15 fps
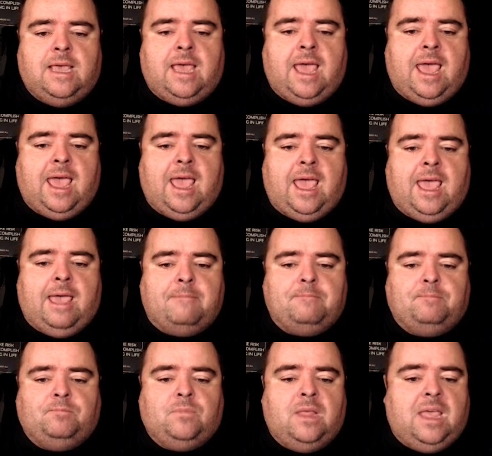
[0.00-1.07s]

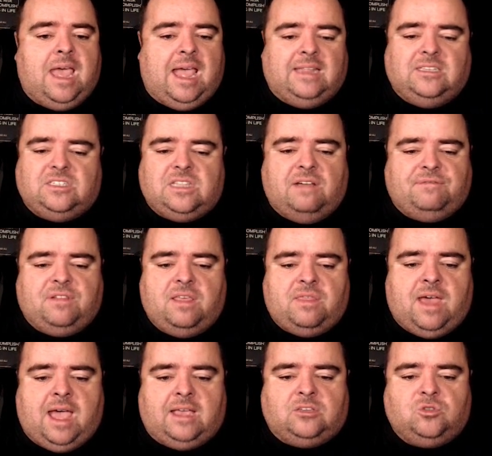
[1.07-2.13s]
and stuff like that.